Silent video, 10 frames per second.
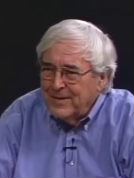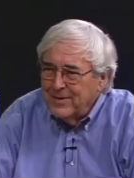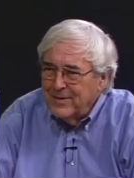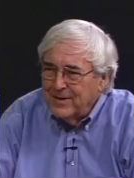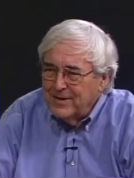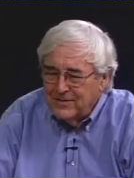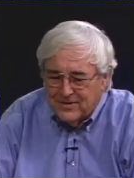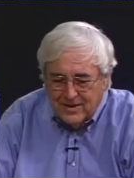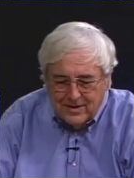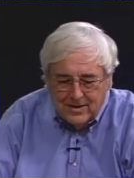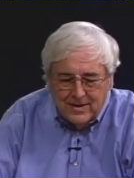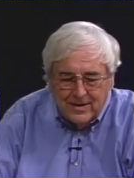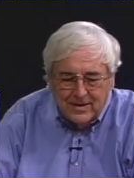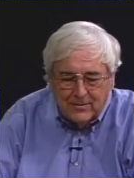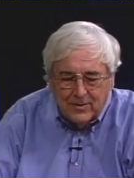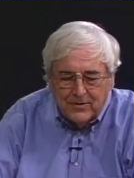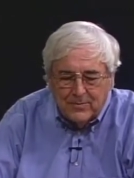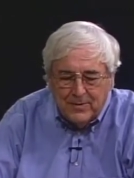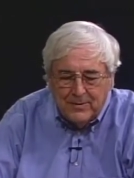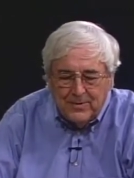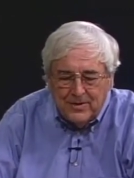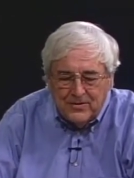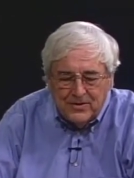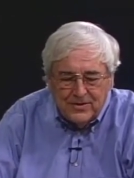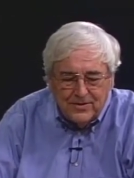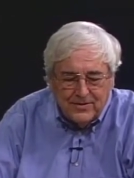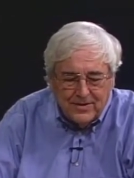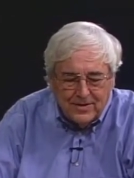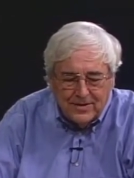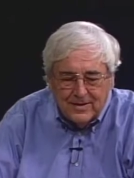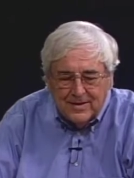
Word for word: because uh, it was PPG's, uh,